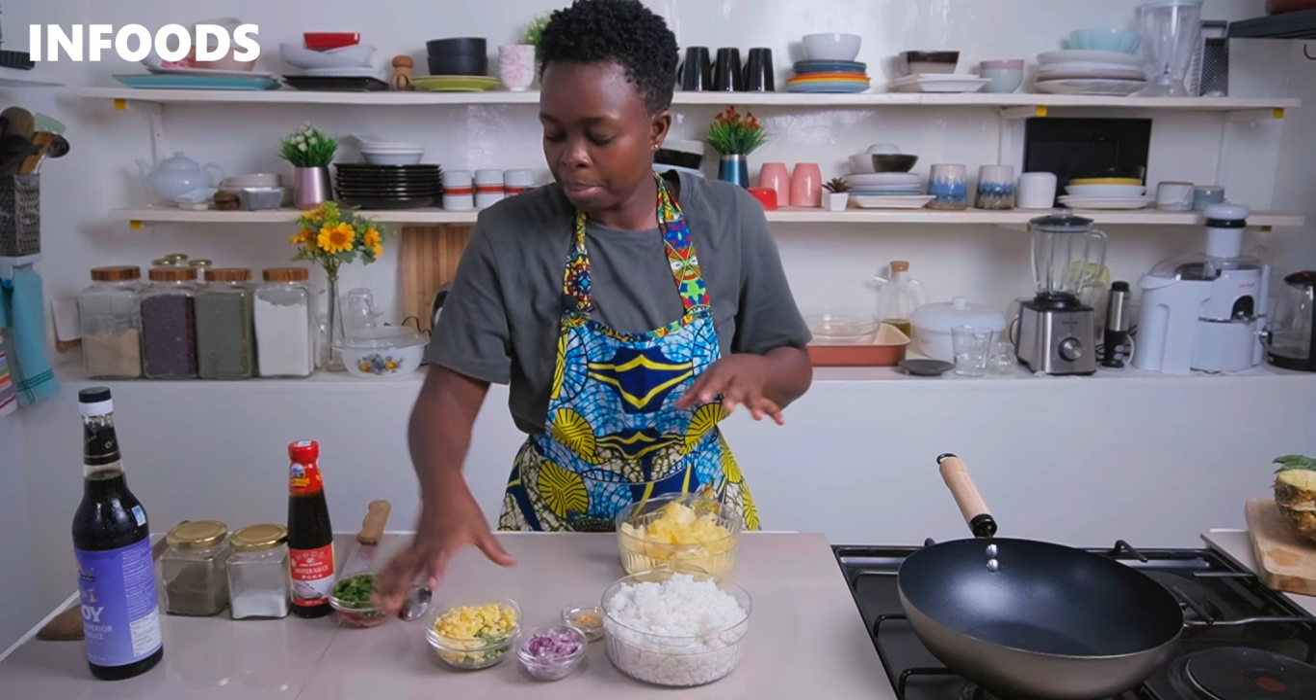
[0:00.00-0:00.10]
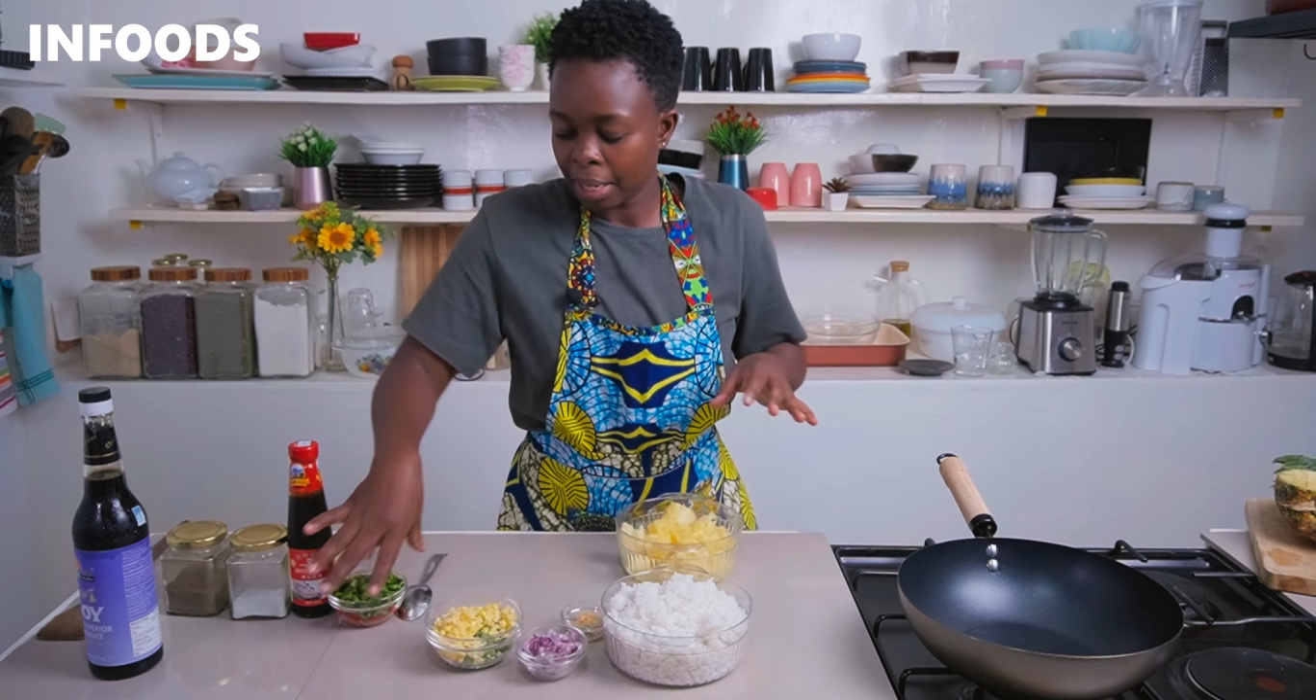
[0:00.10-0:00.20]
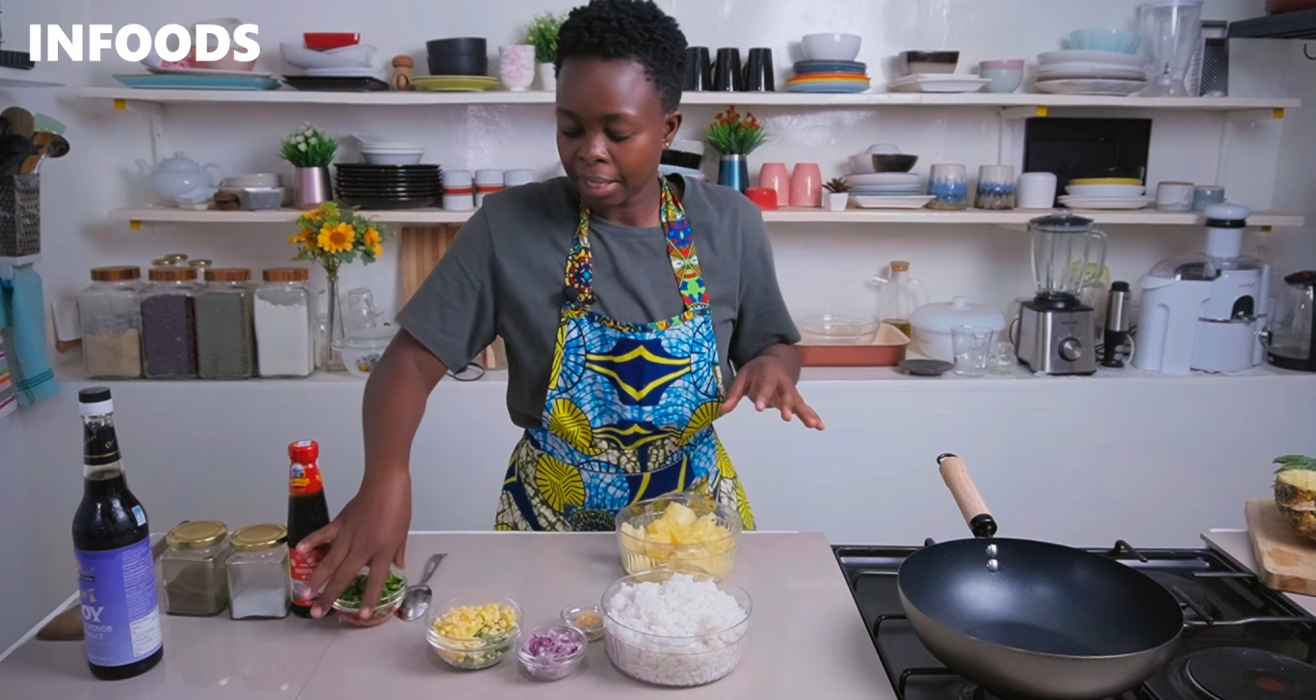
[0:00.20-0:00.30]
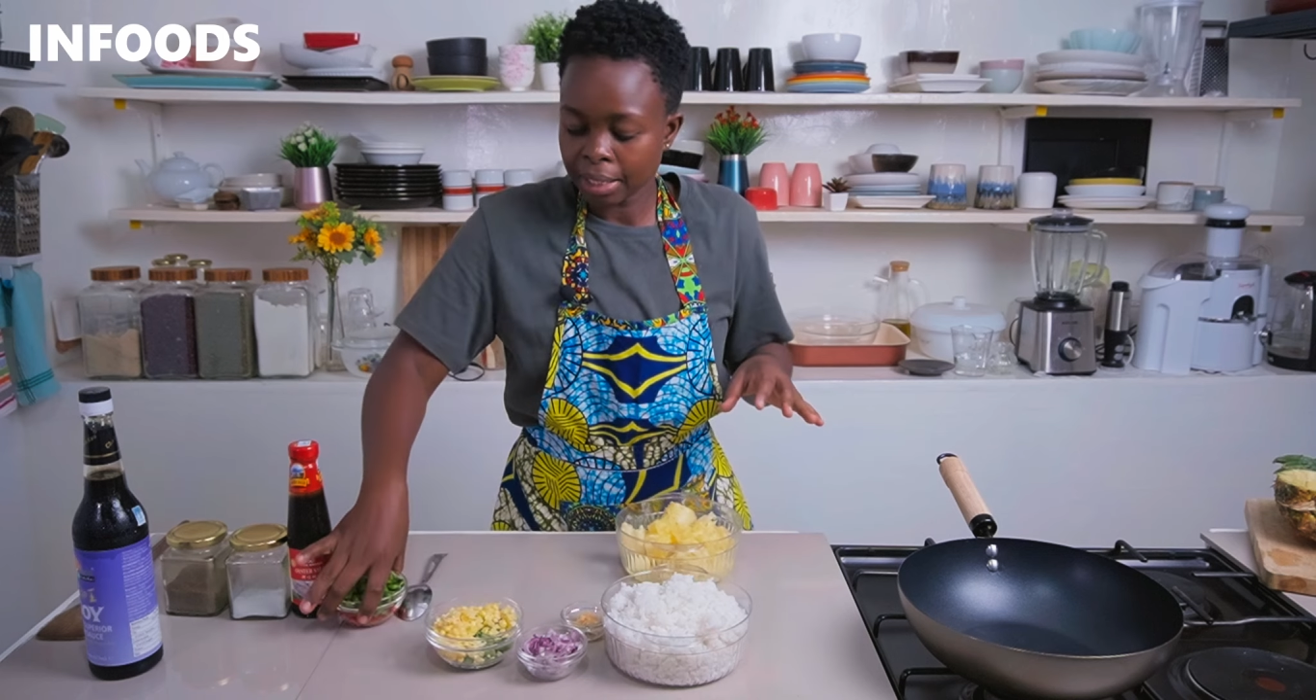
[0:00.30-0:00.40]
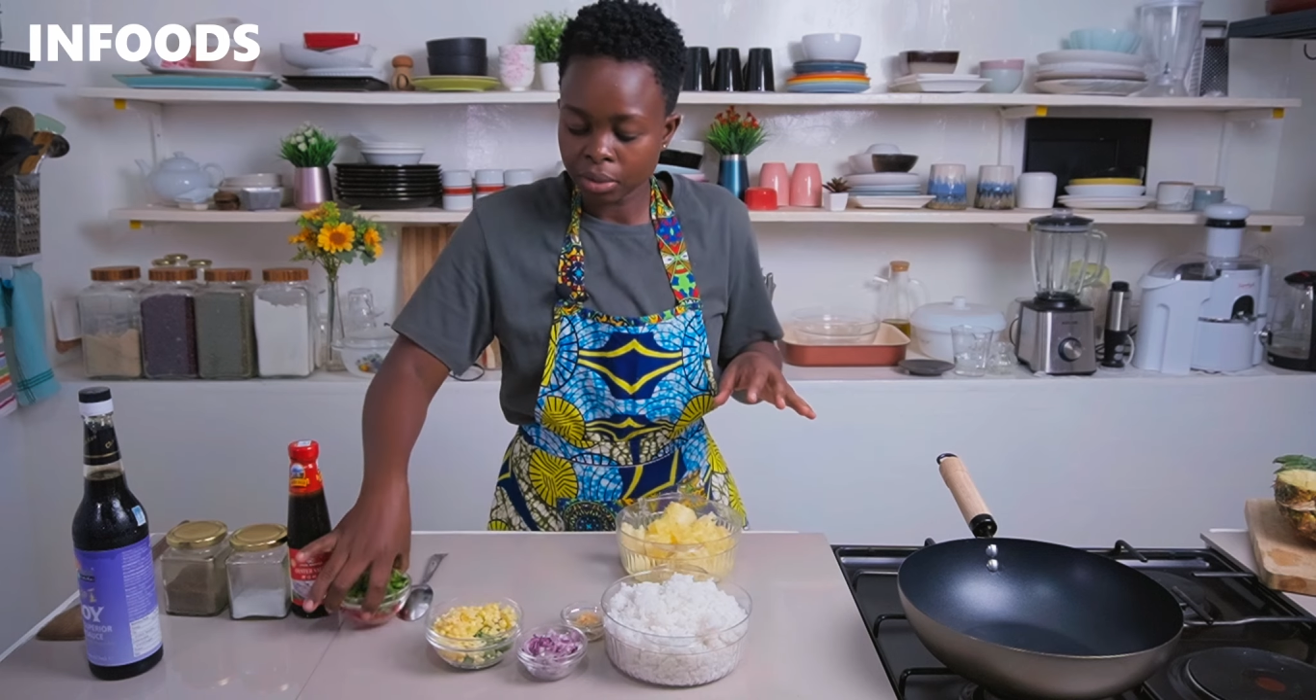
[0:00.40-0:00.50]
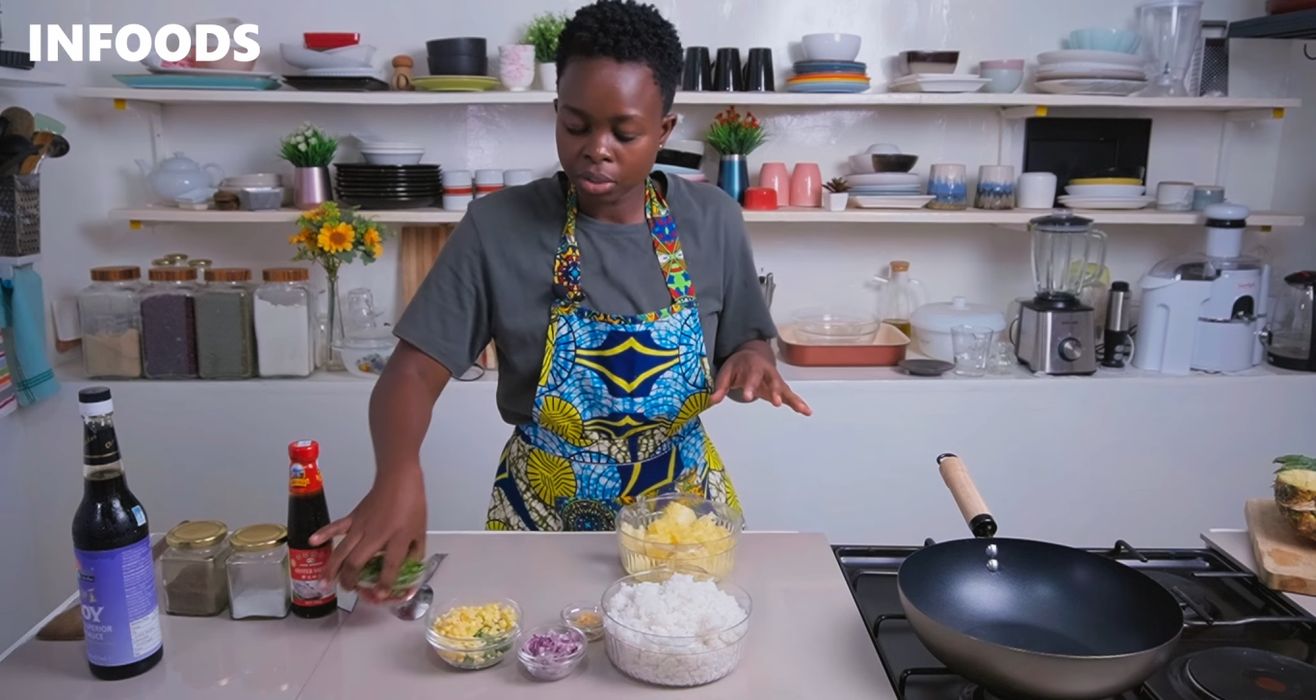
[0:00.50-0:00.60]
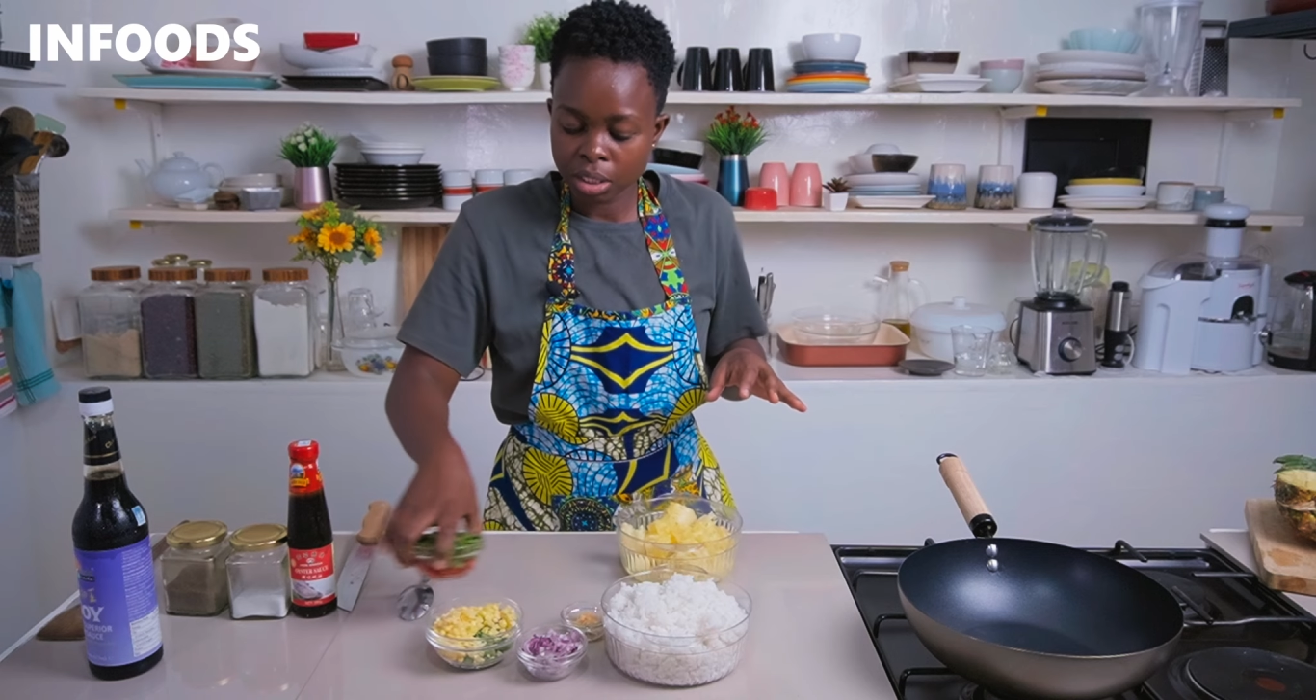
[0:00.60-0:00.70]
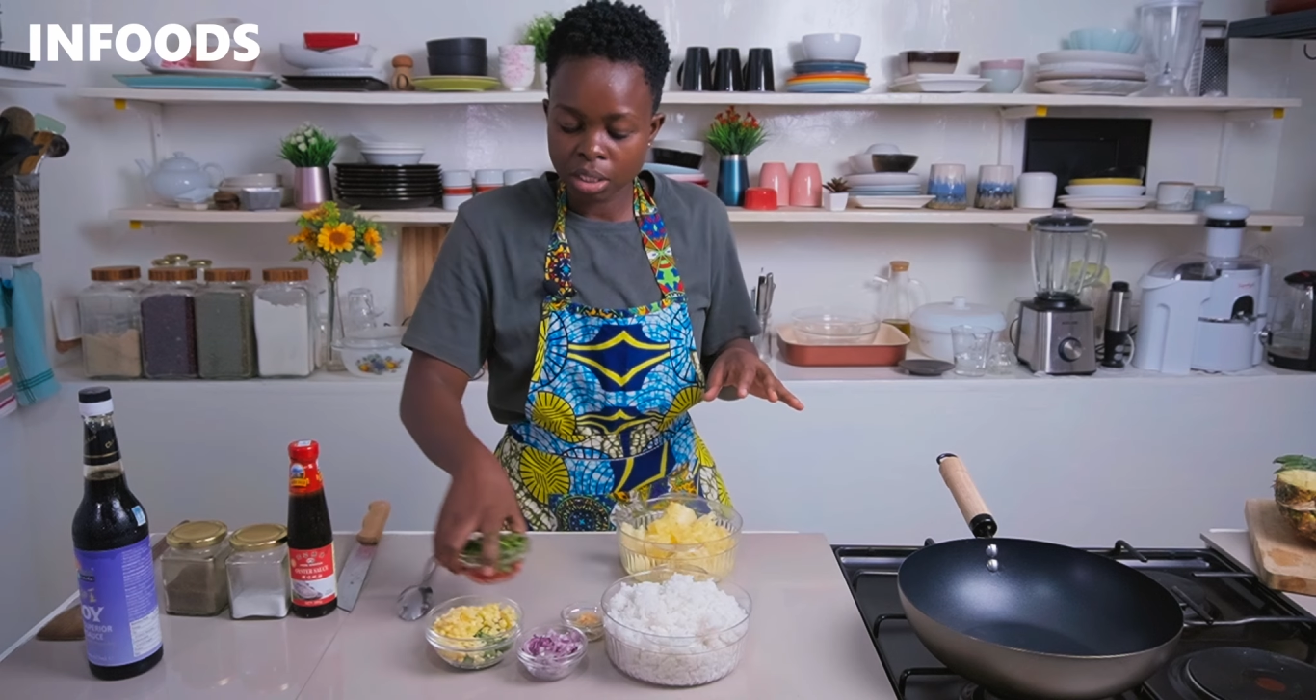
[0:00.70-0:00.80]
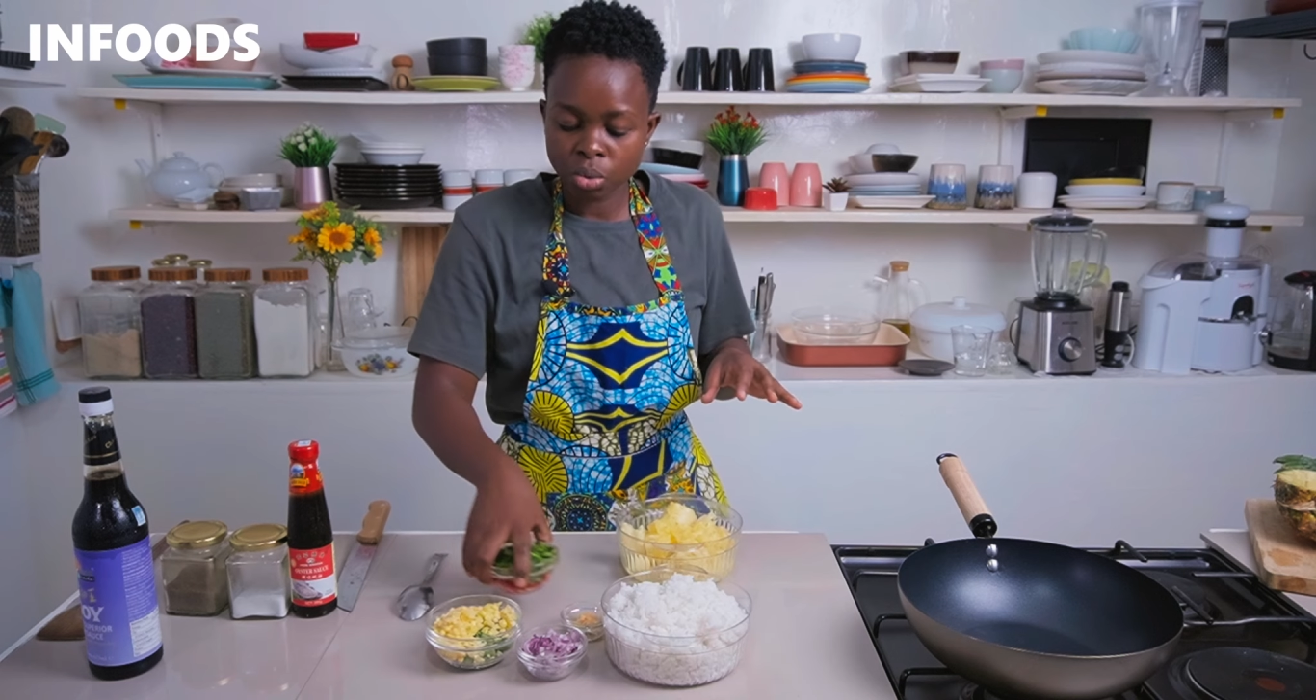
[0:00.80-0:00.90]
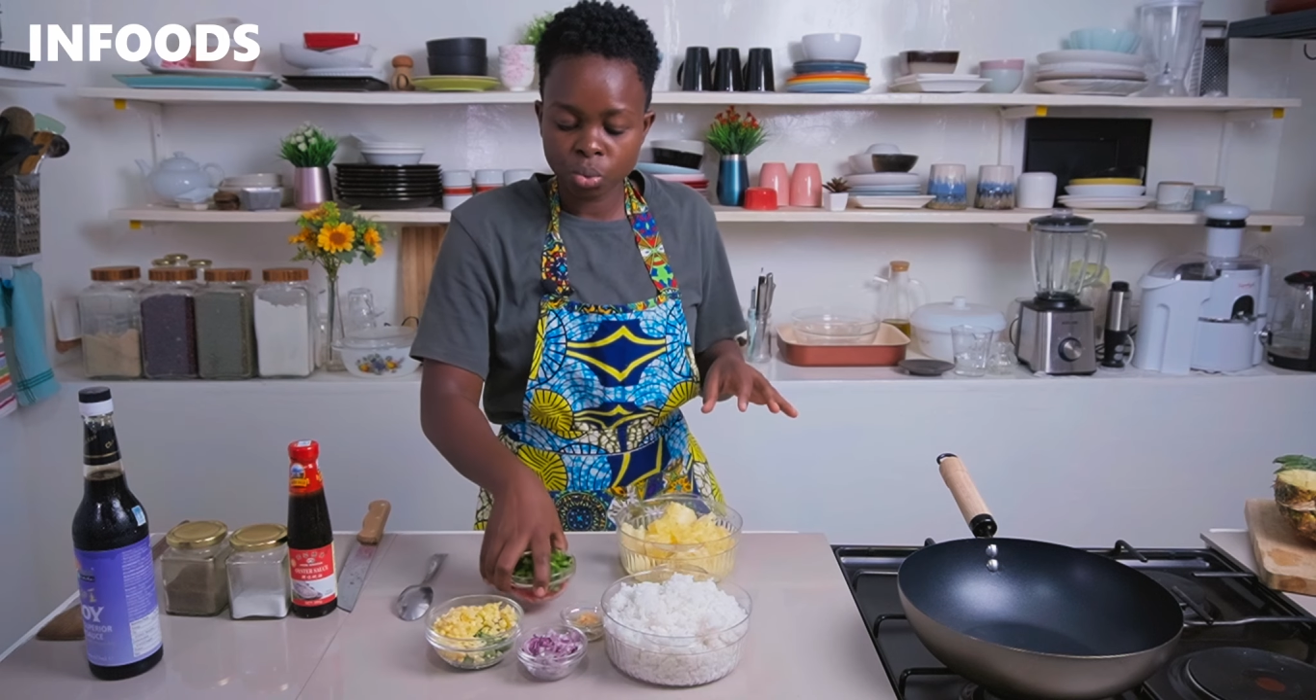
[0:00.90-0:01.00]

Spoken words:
my ingredients,